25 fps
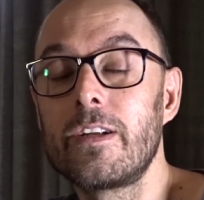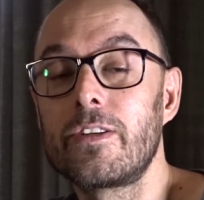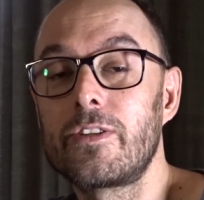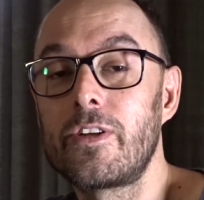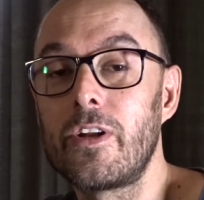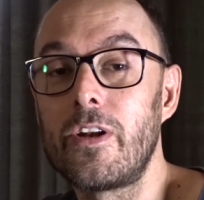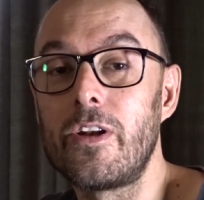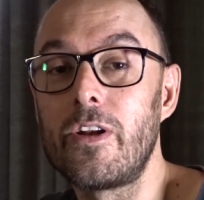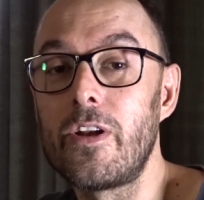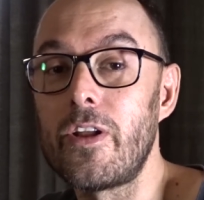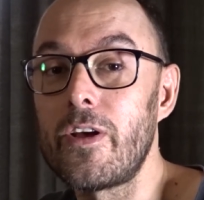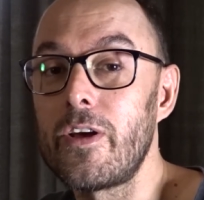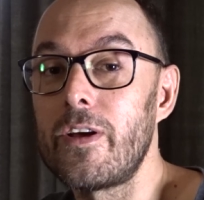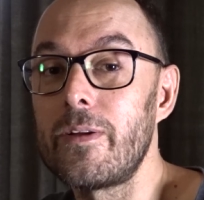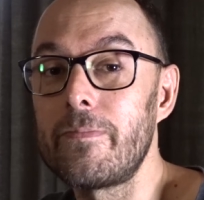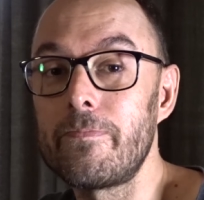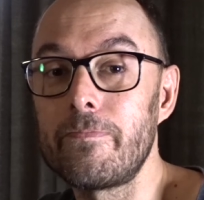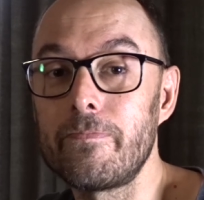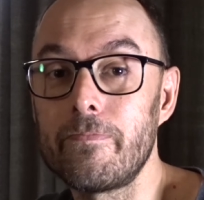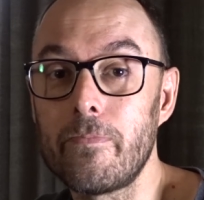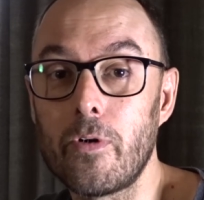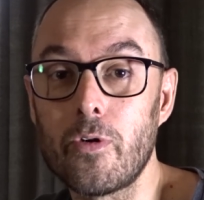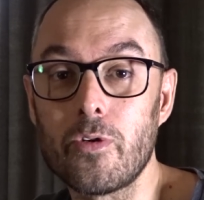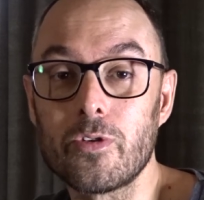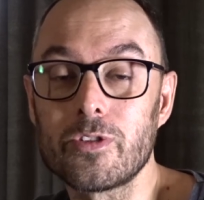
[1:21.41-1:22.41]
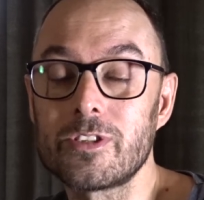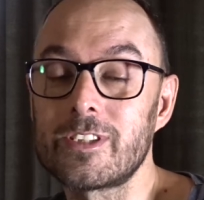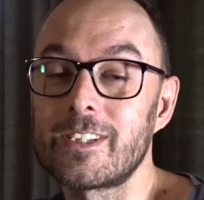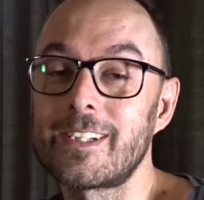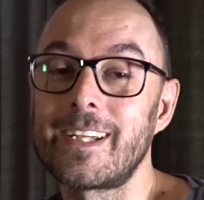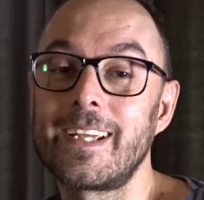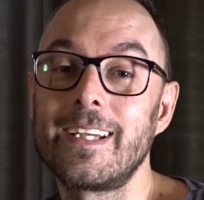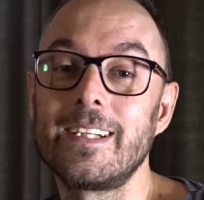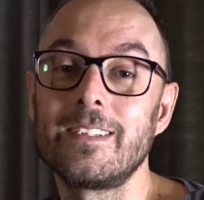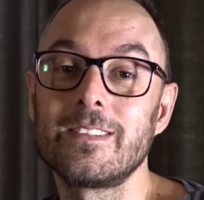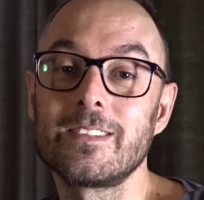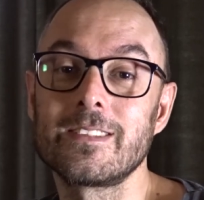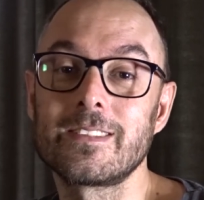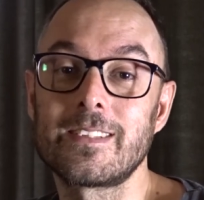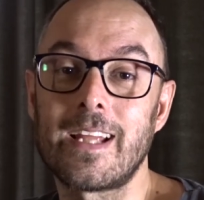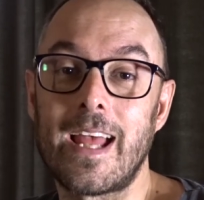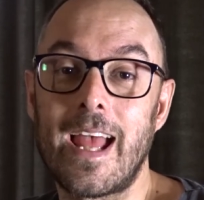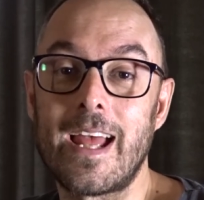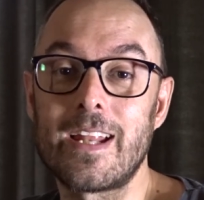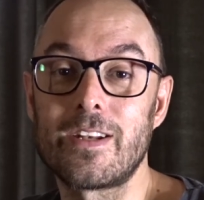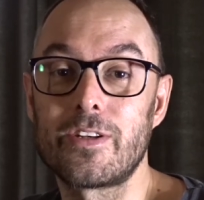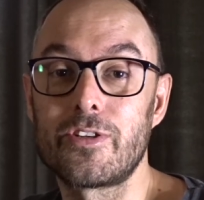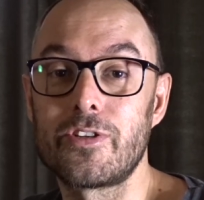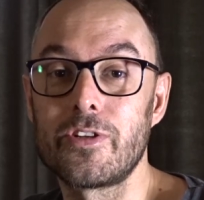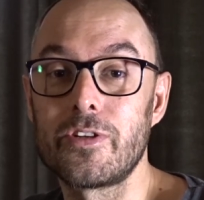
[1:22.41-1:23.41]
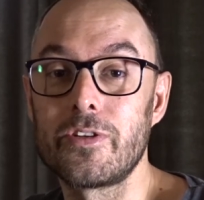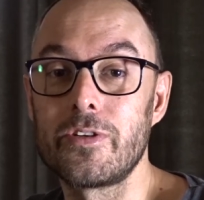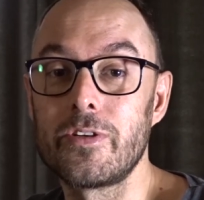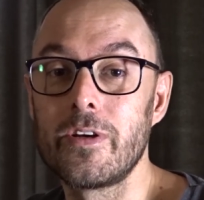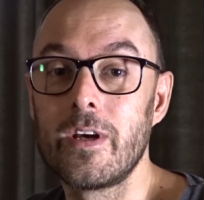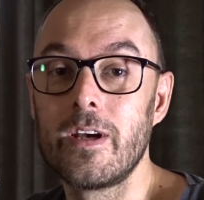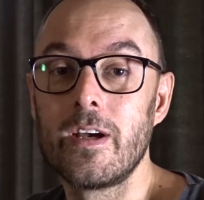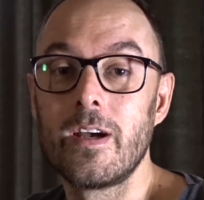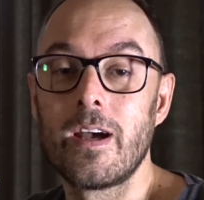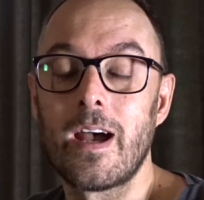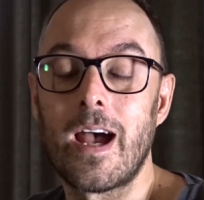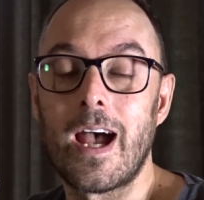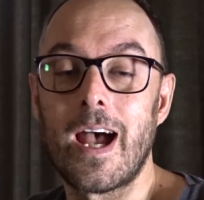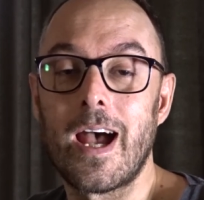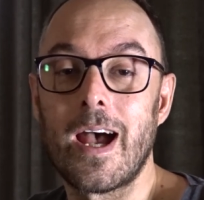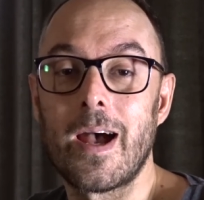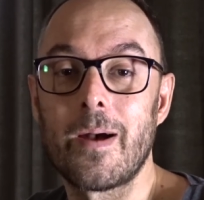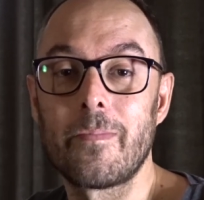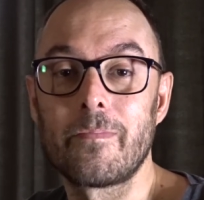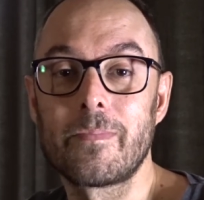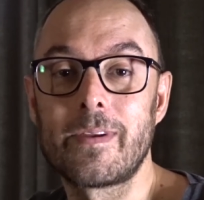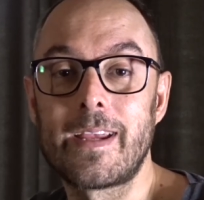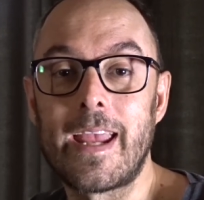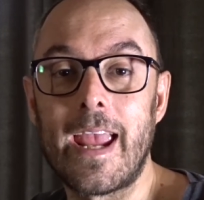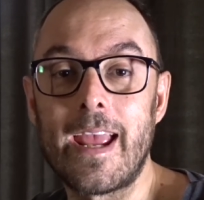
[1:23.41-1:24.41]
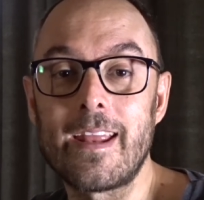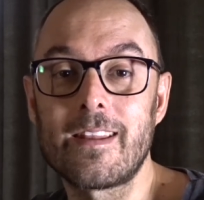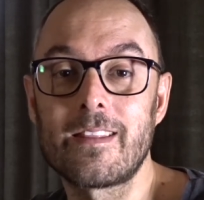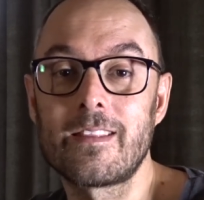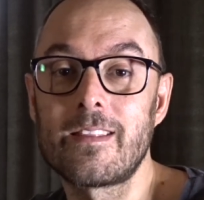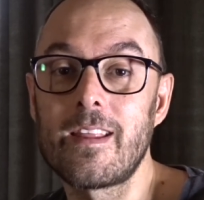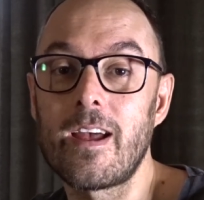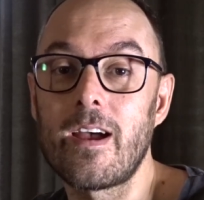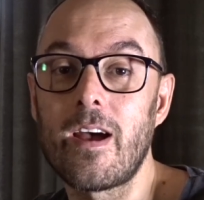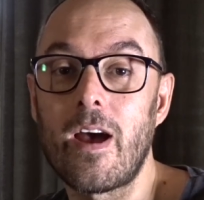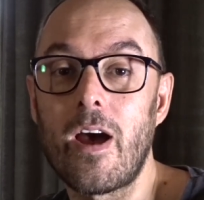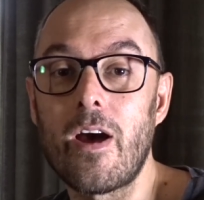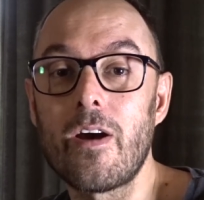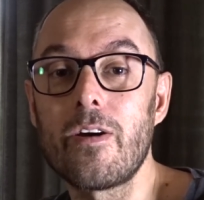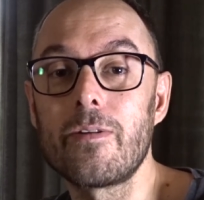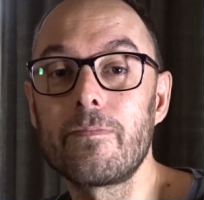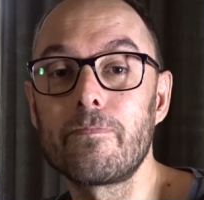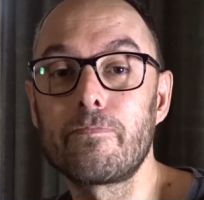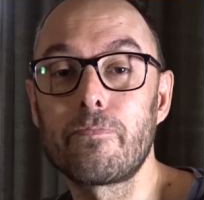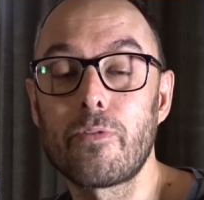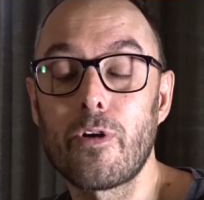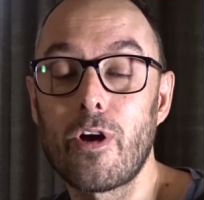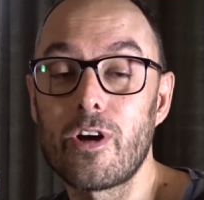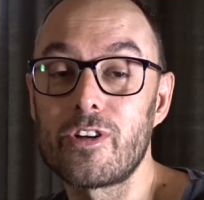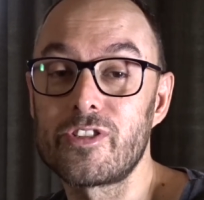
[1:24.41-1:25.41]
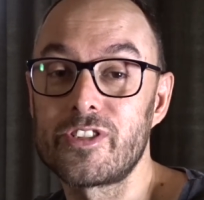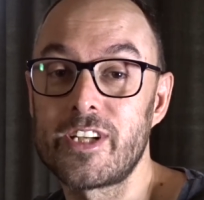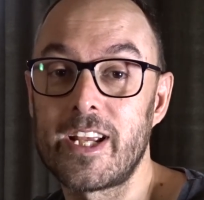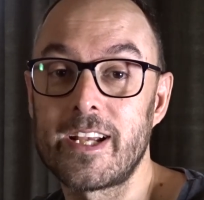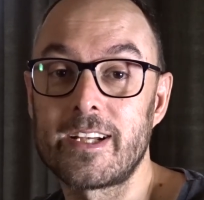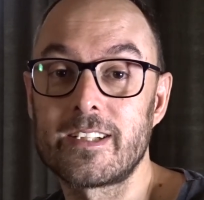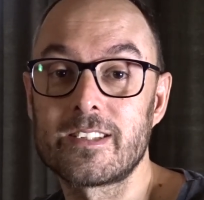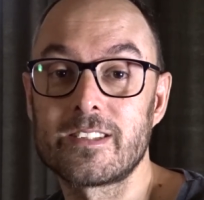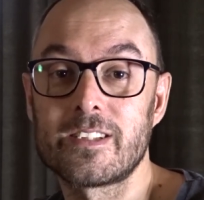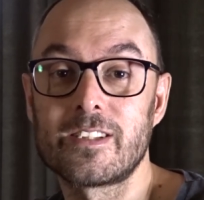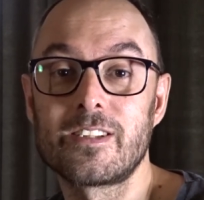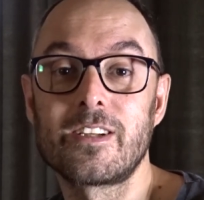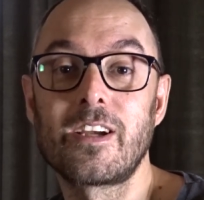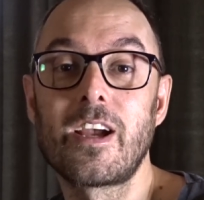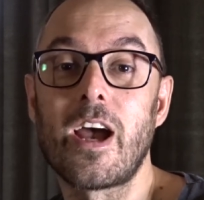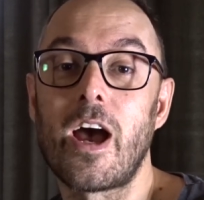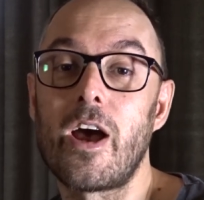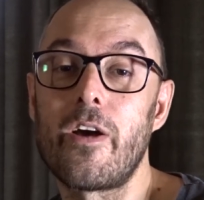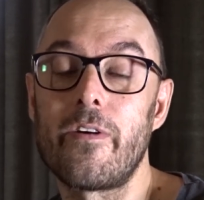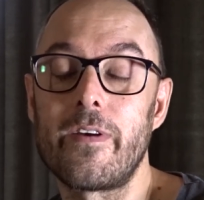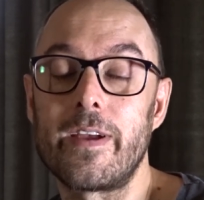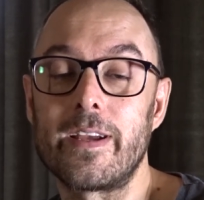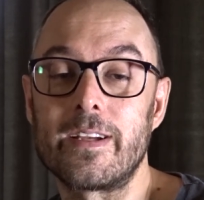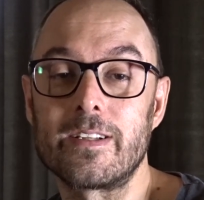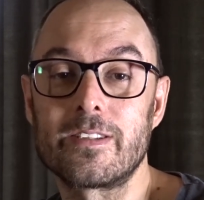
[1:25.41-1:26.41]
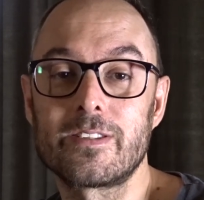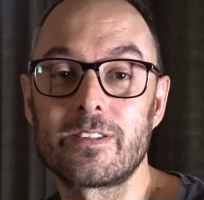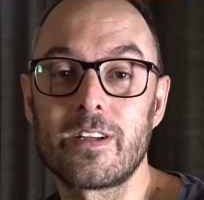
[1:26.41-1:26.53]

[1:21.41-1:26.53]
to learn more skills, and to um, get their own projects going.